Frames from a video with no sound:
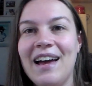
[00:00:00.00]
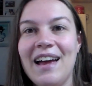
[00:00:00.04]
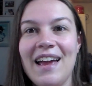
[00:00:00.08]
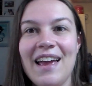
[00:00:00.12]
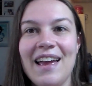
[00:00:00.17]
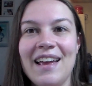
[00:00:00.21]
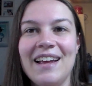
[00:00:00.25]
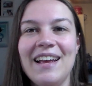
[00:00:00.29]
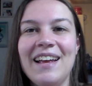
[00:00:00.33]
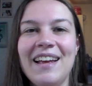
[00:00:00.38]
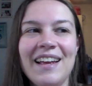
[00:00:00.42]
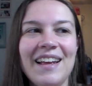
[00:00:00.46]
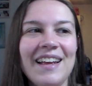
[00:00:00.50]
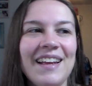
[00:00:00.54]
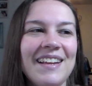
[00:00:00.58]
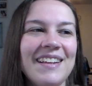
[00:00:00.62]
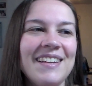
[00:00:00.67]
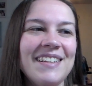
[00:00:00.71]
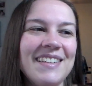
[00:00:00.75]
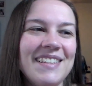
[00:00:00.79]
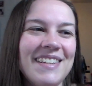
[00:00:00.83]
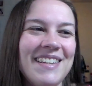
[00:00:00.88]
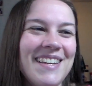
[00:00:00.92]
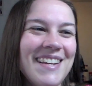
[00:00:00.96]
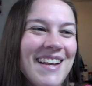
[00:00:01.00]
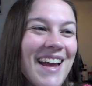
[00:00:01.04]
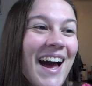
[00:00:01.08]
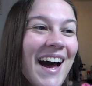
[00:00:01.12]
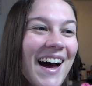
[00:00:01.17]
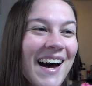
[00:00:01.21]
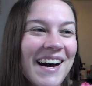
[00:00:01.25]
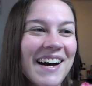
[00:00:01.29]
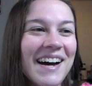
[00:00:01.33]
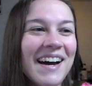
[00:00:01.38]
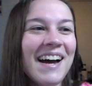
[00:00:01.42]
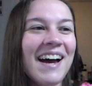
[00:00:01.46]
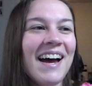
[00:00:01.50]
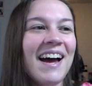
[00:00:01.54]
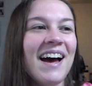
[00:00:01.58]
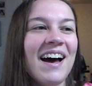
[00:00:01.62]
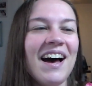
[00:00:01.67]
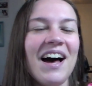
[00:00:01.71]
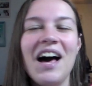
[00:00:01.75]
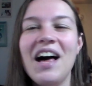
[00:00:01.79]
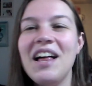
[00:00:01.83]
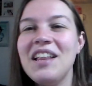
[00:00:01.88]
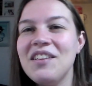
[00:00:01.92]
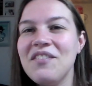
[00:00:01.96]
And yeah,
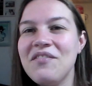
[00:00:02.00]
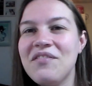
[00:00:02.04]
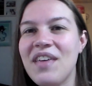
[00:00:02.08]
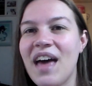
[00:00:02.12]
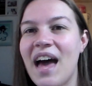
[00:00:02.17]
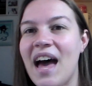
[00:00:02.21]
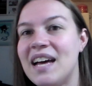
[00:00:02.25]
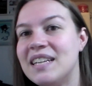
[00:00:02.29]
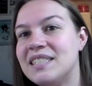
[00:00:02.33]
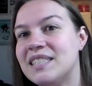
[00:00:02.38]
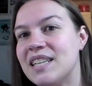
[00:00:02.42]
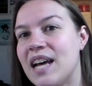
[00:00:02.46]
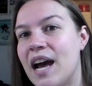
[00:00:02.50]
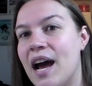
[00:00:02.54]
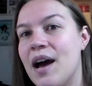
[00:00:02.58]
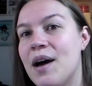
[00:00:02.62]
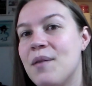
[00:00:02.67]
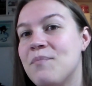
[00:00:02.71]
all of that.